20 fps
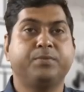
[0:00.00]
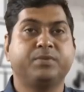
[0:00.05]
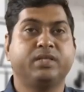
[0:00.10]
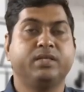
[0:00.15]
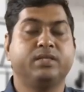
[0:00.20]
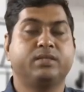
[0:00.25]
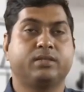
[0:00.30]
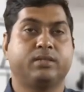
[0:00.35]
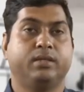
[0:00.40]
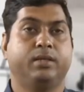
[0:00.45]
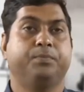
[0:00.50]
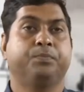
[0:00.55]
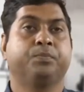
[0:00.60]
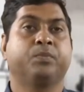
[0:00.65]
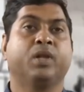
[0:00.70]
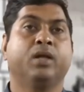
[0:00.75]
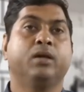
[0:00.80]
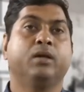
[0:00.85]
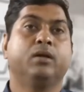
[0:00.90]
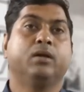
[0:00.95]
system,
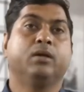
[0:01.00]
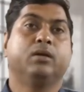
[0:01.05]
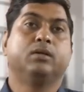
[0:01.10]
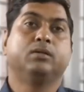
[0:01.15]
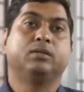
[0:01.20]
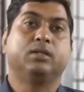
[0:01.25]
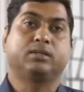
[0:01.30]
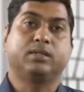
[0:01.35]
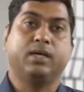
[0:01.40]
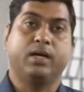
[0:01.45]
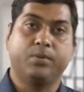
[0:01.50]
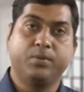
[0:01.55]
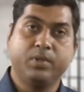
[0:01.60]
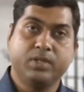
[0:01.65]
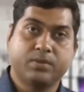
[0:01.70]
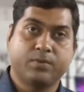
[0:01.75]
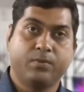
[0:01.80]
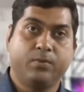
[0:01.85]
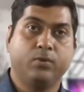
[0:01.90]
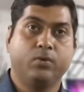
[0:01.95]
the
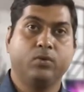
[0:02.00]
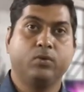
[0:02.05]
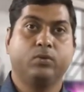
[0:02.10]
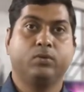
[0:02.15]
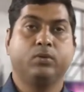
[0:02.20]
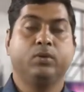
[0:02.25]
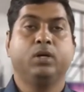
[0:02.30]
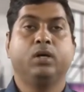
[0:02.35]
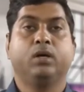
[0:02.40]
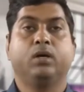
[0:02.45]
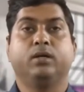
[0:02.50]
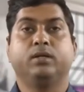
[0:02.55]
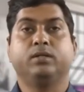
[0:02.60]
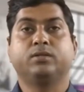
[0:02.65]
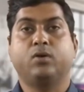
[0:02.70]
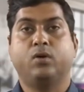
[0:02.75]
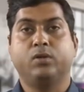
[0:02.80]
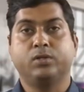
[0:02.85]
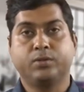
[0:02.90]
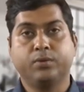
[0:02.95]
service floor is
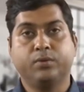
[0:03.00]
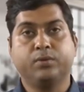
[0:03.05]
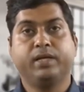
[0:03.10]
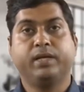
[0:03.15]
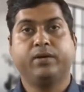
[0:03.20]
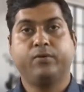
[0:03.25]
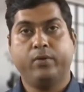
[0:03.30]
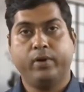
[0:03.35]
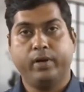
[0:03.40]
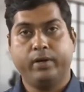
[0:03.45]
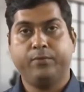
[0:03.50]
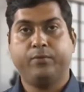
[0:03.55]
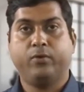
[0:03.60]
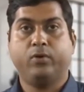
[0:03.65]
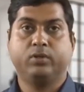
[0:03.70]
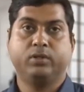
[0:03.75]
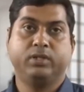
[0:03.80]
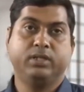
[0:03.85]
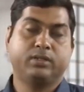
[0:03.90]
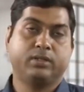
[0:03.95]
also required for
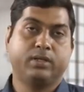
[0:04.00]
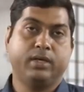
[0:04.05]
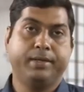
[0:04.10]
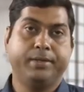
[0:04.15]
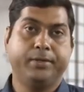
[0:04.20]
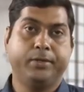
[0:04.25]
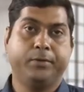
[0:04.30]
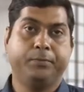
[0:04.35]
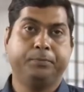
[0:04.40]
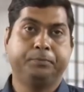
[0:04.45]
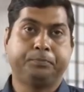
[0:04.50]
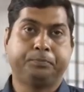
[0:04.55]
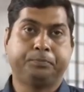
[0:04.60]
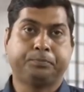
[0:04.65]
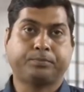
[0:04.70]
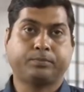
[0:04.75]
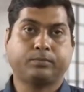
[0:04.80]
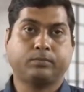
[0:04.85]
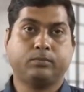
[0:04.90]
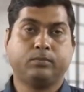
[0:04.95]
this kind of
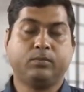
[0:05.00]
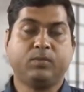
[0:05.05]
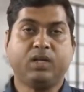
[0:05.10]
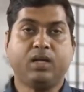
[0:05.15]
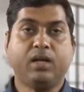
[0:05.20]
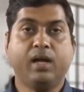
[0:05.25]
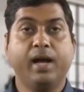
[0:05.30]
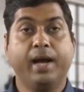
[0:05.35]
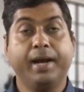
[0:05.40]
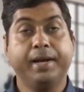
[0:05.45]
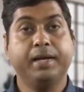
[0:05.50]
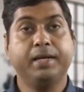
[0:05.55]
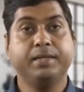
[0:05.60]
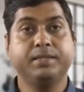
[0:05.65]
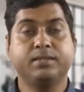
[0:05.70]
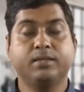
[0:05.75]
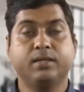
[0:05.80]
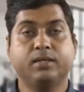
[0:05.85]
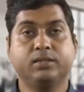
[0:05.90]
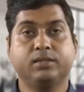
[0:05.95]
high rise
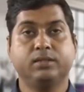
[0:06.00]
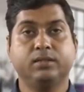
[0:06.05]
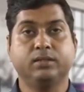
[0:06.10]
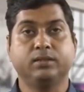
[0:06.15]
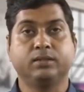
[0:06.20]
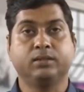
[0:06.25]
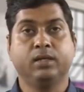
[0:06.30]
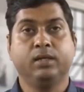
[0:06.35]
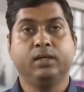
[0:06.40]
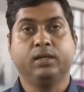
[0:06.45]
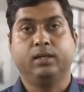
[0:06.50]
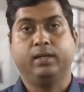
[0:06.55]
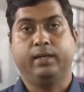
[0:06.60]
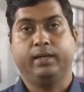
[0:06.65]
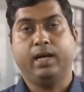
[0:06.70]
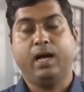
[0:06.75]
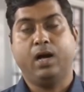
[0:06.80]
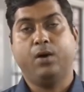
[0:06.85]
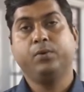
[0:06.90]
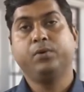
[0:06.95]
structures
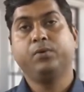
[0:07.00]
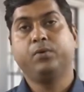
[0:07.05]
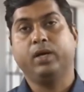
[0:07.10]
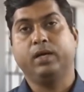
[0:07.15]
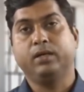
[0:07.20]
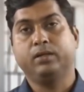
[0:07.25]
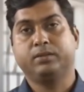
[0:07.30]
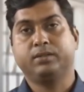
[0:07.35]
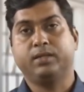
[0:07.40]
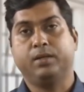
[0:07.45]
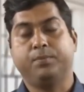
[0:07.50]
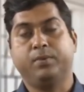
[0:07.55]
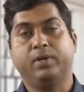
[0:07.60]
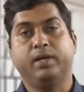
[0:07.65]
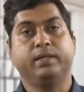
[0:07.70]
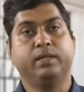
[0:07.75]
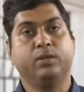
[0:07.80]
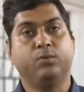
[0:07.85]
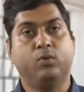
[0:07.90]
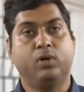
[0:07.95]
like how you can
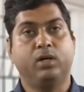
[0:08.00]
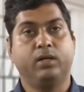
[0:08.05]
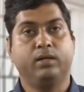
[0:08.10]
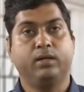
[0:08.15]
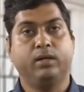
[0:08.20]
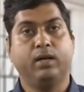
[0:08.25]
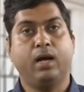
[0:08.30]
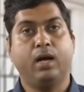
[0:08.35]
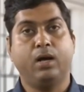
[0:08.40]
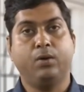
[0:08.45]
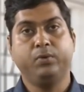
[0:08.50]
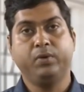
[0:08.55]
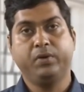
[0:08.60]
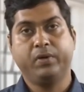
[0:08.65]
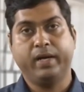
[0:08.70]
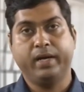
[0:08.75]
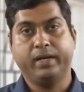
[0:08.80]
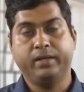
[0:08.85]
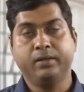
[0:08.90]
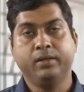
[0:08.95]
supply the water, how you
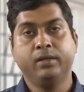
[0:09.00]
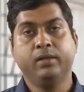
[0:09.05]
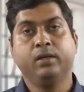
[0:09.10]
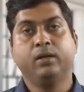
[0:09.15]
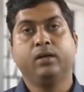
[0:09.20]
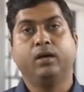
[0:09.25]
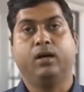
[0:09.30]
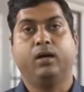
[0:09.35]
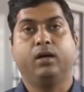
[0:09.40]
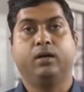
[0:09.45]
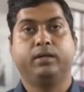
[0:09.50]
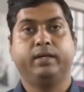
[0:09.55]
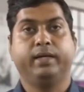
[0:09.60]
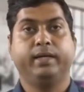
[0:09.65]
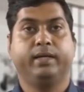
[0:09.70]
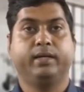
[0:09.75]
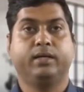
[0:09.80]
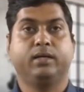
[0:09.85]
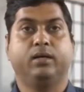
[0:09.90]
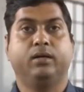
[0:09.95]
can uh,
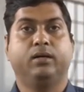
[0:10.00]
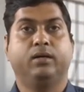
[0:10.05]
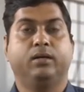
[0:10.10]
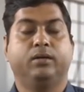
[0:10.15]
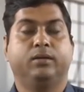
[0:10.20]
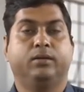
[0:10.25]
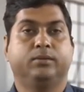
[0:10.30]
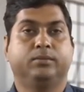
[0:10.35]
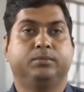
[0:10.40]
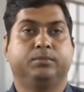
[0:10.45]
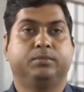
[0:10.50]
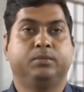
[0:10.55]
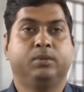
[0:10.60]
take uh,